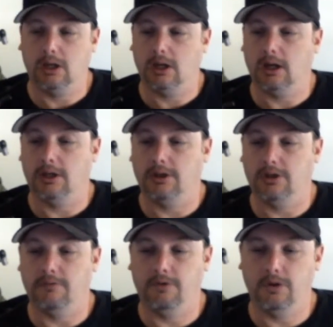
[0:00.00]
That
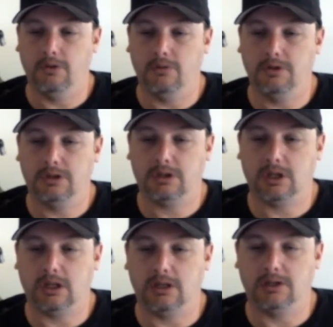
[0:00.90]
the VUSE
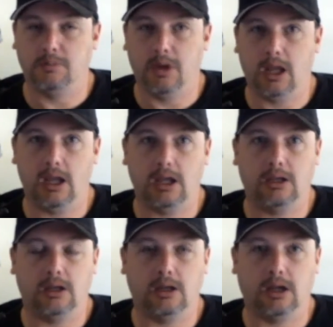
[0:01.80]
is
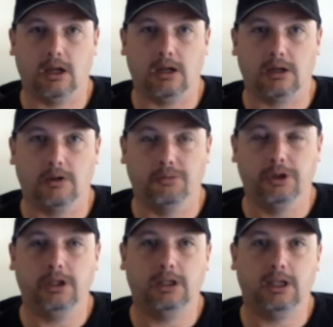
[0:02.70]
made
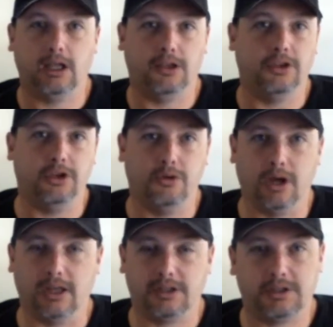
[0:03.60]
completely in the
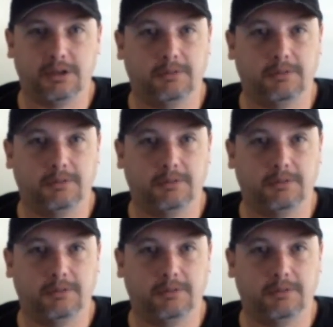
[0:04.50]
U.S.